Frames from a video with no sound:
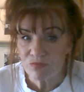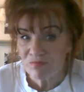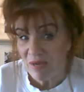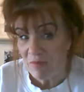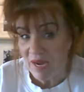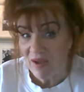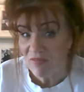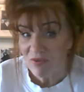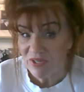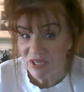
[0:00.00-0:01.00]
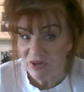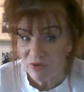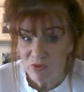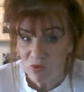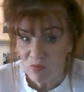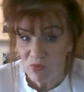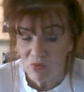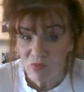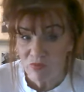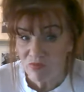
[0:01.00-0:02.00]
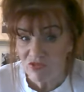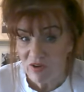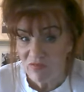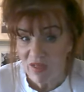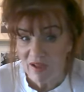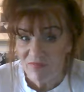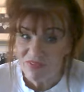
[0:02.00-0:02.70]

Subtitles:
maybe have a year normal shelf life.